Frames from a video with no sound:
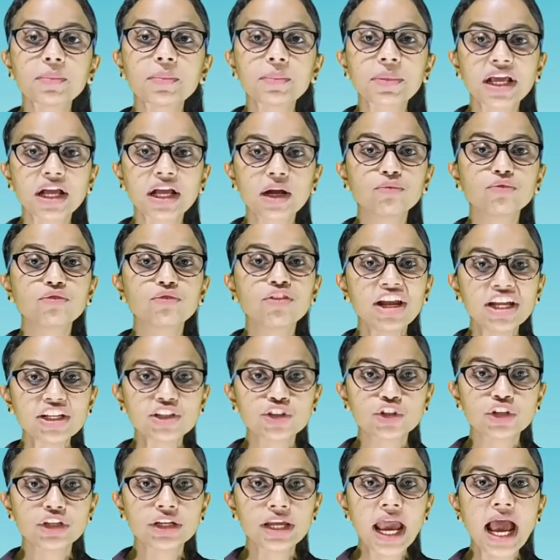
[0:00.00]
become
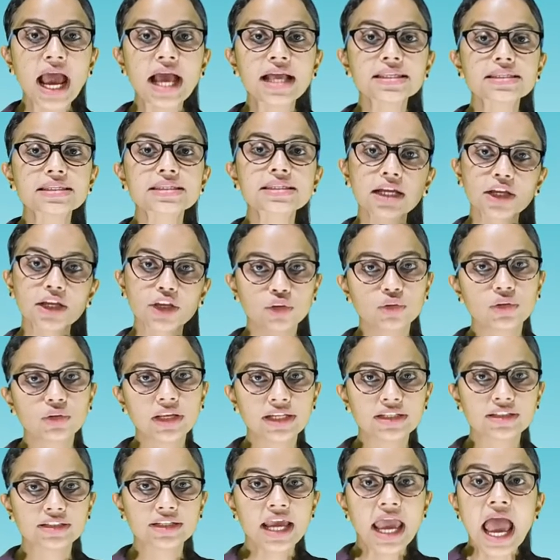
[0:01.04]
fleshy and
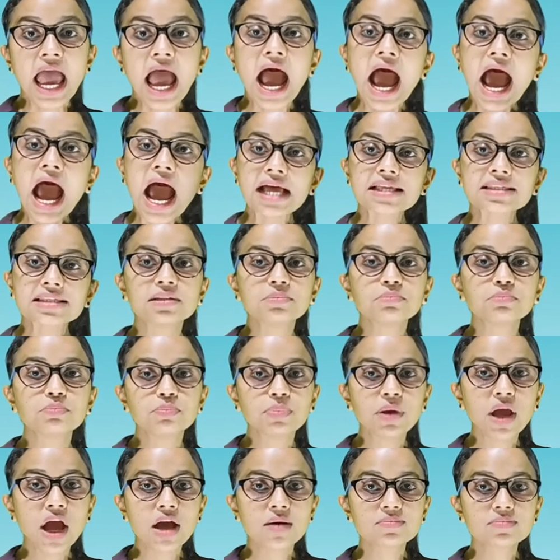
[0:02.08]
succulent as in
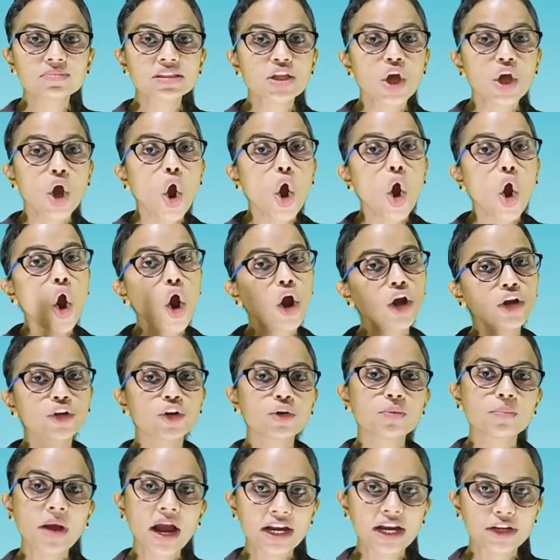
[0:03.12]
plums or
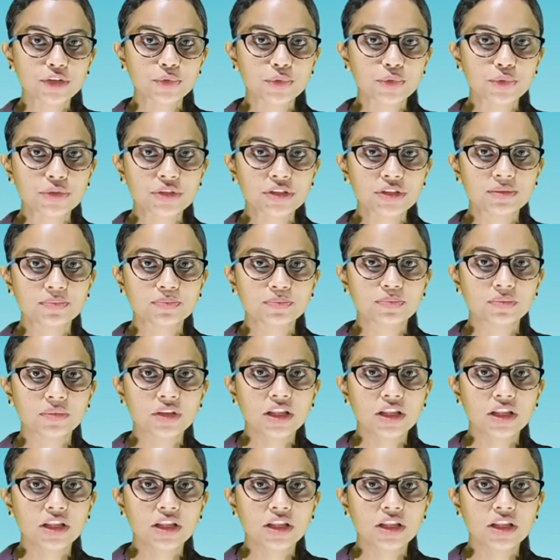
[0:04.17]
tomatoes.